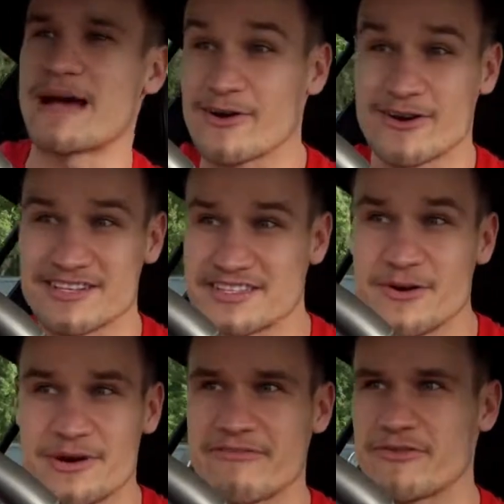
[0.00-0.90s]
back on and
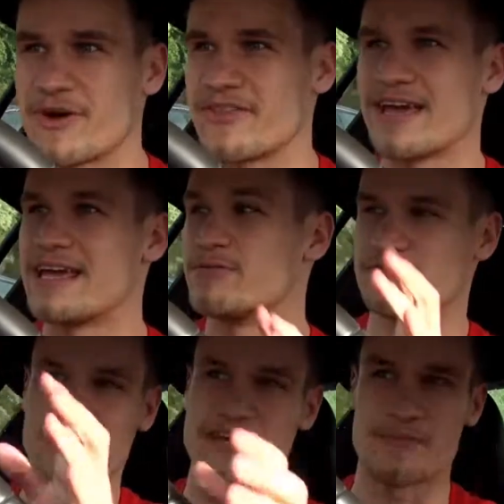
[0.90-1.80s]
told everyone that he
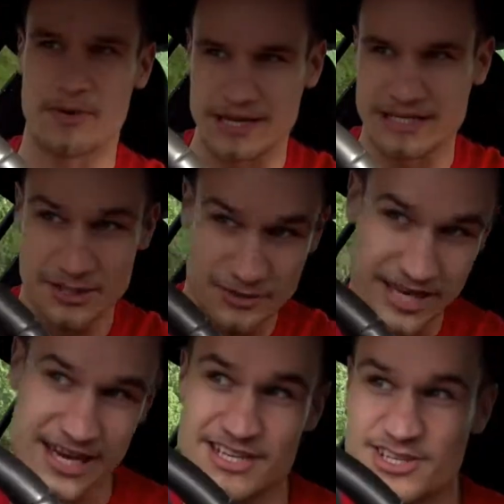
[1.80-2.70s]
was video blogging to
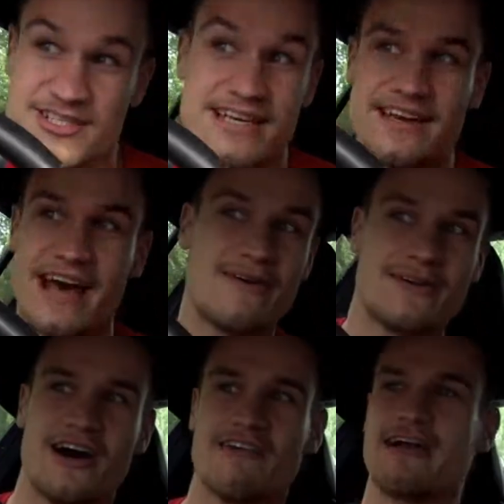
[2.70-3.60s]
that he had just seen an
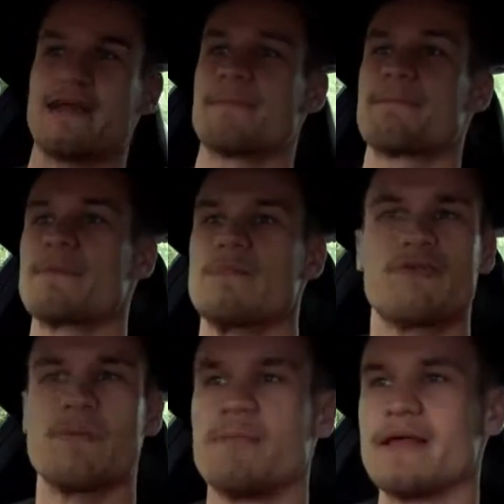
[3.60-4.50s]
Audi R8.
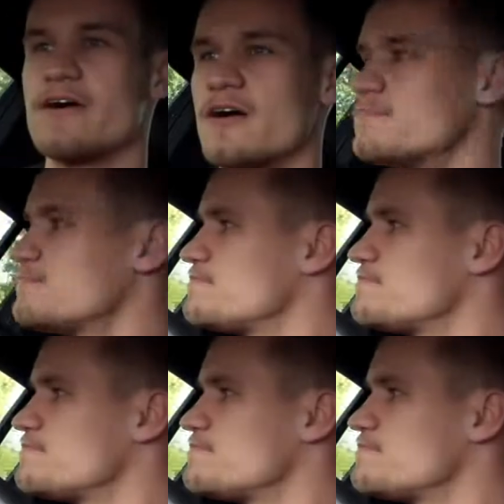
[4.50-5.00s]
Probably not.